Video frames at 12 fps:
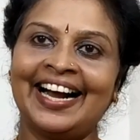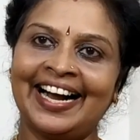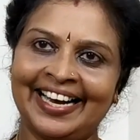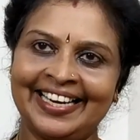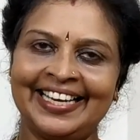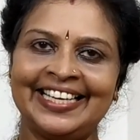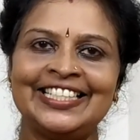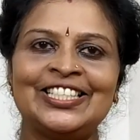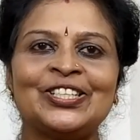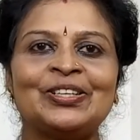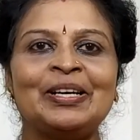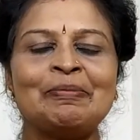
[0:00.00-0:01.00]
and
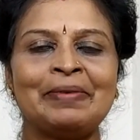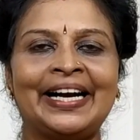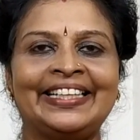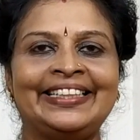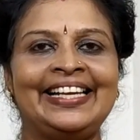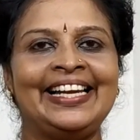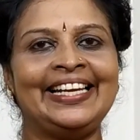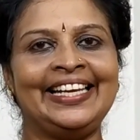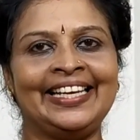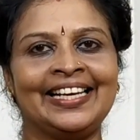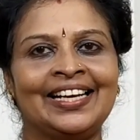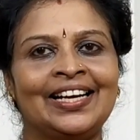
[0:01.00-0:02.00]
enjoy math
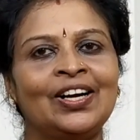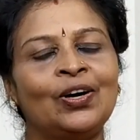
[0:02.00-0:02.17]
learning.